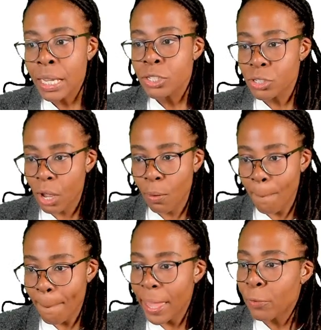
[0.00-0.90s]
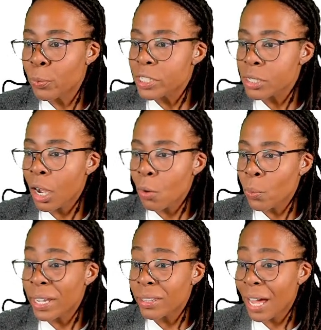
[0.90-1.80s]
So if we start
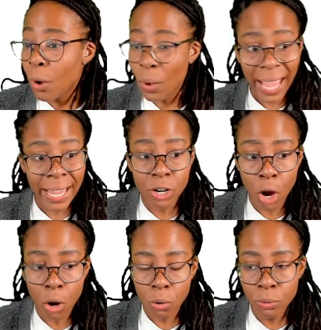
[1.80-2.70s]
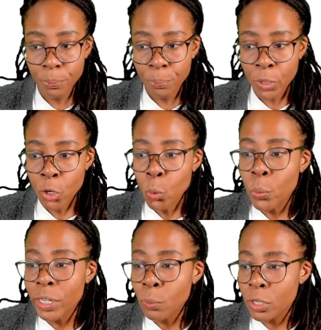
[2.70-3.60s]
with our NO,
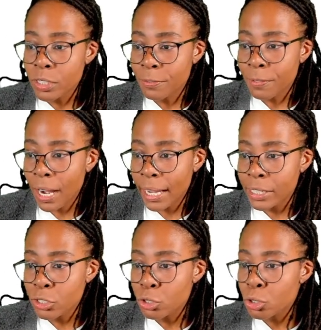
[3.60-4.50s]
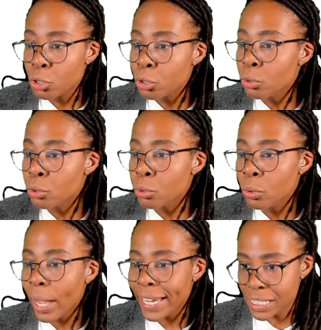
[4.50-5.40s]
we want to find
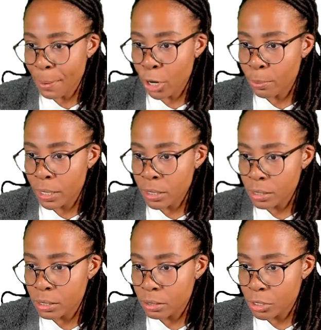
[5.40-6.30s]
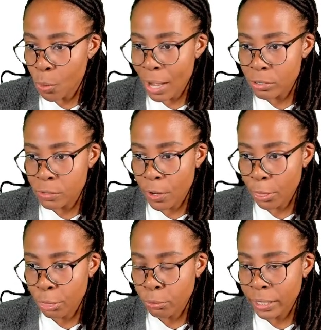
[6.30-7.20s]
2 experiments, so out of our
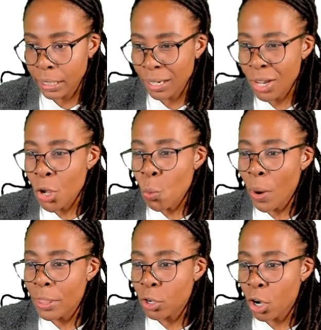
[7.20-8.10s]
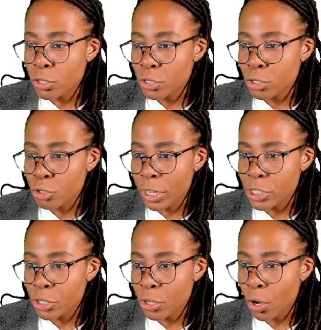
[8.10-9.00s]
3, where the
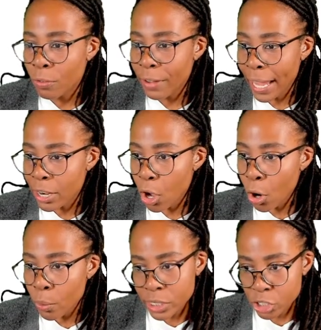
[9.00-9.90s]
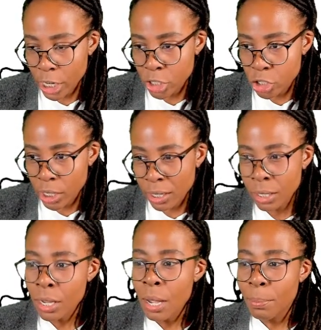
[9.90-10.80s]
concentration of NO is
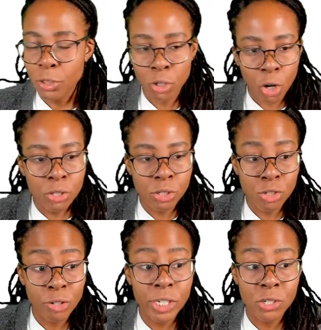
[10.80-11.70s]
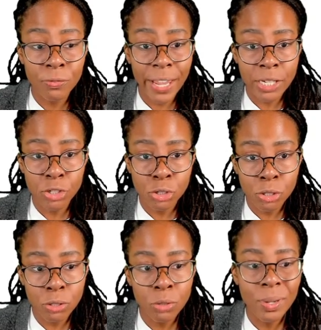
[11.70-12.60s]
changing, but the concentration of
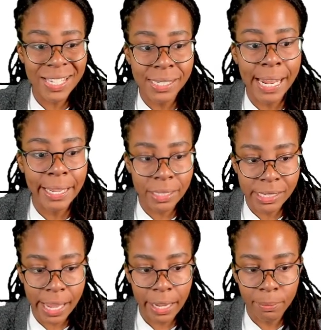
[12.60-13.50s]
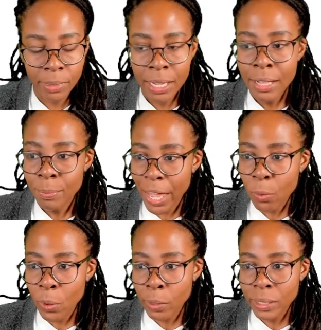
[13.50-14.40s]
H2 is staying the same.
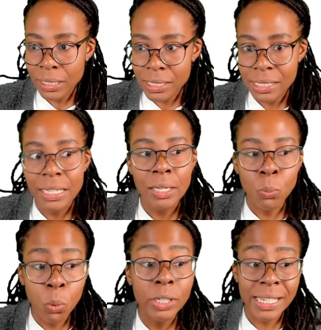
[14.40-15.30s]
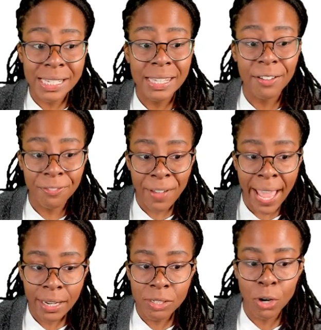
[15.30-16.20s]
That way we can see what is the
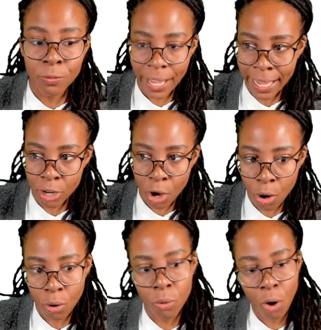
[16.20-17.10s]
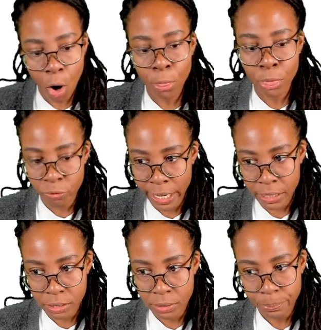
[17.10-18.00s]
effect of NO on the
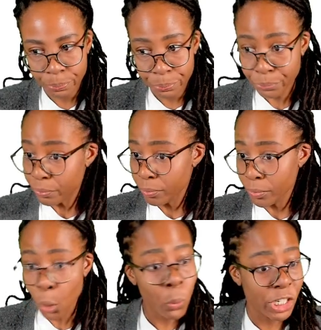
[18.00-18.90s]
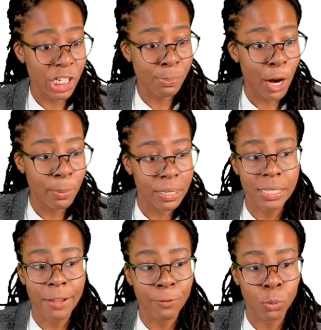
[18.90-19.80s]
rate. Which experiments,
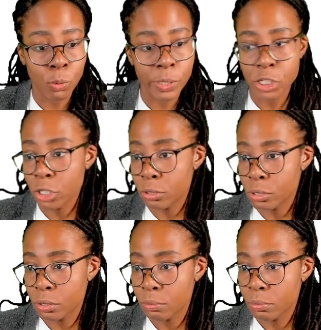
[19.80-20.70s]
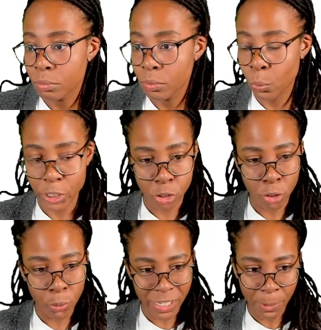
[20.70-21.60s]
therefore, will we choose? Which
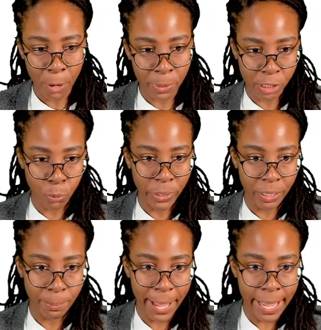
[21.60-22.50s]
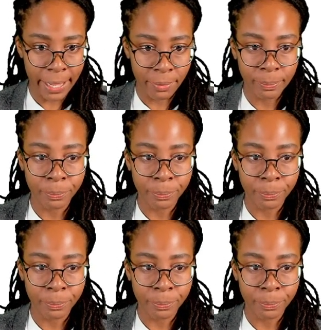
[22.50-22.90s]
2 experiments can we compare